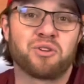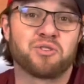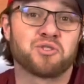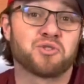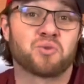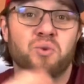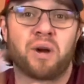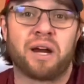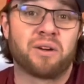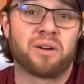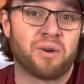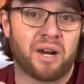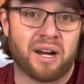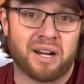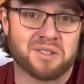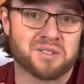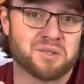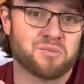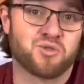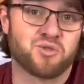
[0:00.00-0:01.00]
train
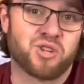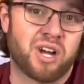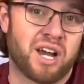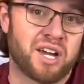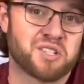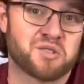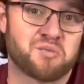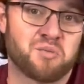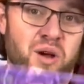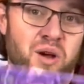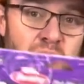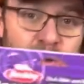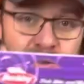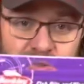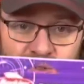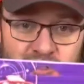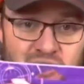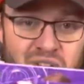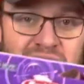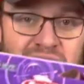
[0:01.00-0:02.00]
wrecking some giant smallmouth.
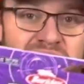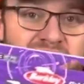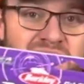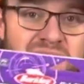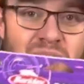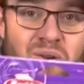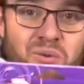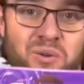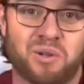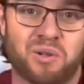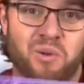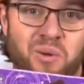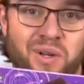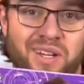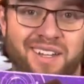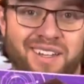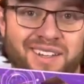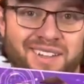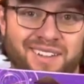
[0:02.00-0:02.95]
So check this out real quick.